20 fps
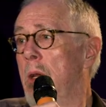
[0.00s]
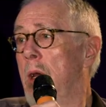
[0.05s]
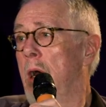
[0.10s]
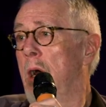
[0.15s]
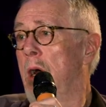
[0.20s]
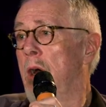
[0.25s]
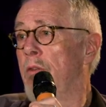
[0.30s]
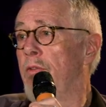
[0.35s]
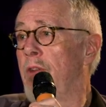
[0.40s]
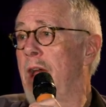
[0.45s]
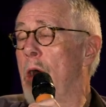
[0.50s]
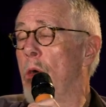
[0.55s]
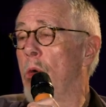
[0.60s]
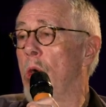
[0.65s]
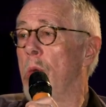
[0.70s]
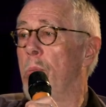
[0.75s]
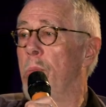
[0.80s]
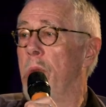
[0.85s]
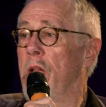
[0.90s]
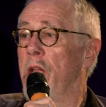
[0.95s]
of our
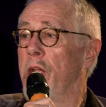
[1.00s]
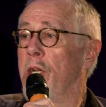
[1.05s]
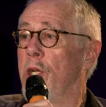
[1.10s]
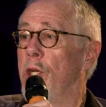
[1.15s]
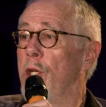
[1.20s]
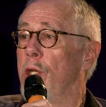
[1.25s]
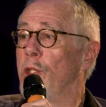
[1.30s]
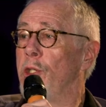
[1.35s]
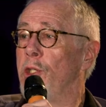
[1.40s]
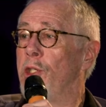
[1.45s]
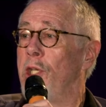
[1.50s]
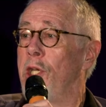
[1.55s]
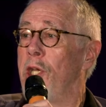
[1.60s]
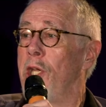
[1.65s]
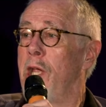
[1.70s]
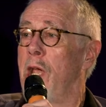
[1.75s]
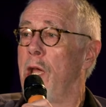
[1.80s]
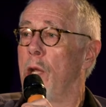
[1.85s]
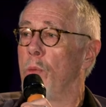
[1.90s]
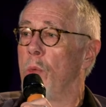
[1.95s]
ability to
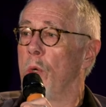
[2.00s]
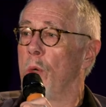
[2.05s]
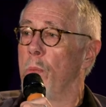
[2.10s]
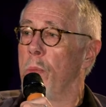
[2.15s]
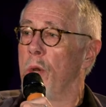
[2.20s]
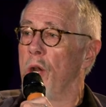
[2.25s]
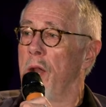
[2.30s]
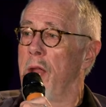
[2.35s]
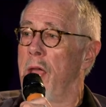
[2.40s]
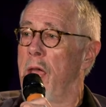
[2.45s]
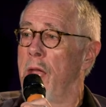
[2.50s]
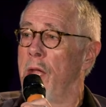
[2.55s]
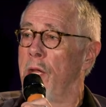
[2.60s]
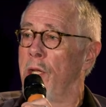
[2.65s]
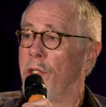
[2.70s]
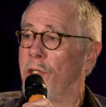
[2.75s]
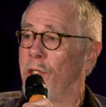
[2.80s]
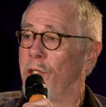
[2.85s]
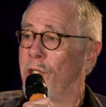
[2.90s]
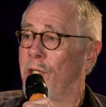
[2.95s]
see Edward
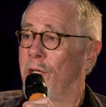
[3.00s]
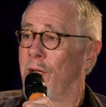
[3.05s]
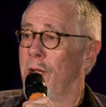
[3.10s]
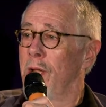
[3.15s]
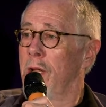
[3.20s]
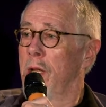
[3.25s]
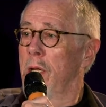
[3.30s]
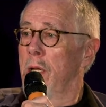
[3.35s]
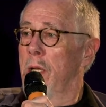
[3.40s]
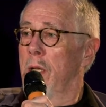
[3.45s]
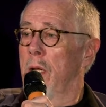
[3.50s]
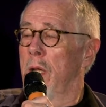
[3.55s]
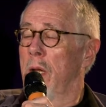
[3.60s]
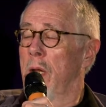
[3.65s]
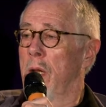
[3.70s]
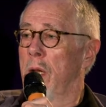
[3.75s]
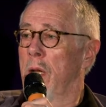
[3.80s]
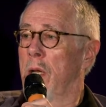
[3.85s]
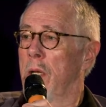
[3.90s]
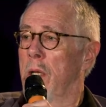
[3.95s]
Bernays
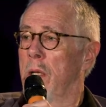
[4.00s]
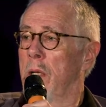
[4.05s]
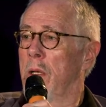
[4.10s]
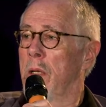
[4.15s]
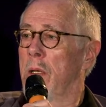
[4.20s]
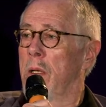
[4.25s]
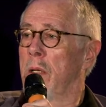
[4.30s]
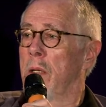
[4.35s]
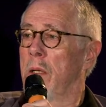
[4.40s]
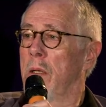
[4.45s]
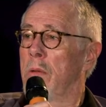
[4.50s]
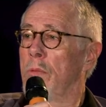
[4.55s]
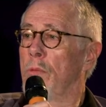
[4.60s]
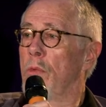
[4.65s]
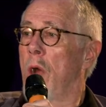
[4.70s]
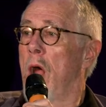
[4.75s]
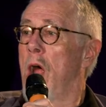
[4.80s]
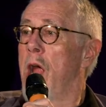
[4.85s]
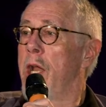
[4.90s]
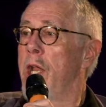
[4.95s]

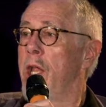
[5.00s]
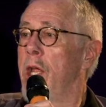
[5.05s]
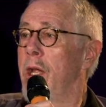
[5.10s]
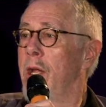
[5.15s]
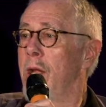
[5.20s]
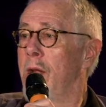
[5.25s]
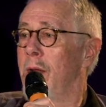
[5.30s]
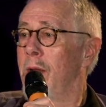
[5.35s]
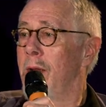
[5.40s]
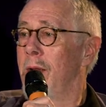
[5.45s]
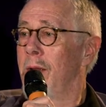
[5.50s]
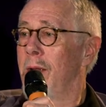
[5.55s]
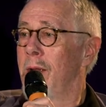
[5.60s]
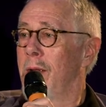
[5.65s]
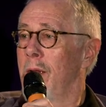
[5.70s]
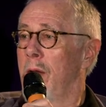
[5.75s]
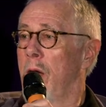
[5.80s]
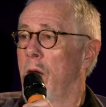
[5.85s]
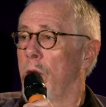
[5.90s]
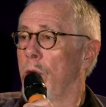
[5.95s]
riding
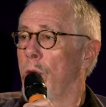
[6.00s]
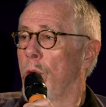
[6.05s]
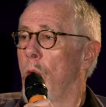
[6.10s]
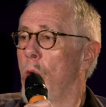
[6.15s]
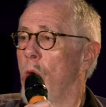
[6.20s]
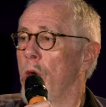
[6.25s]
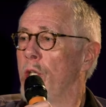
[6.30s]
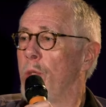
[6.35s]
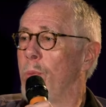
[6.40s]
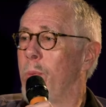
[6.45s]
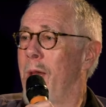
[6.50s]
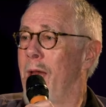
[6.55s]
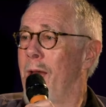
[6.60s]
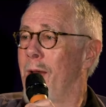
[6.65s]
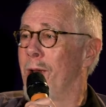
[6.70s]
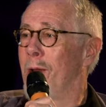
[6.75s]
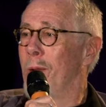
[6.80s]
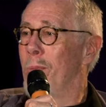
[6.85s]
on a horseback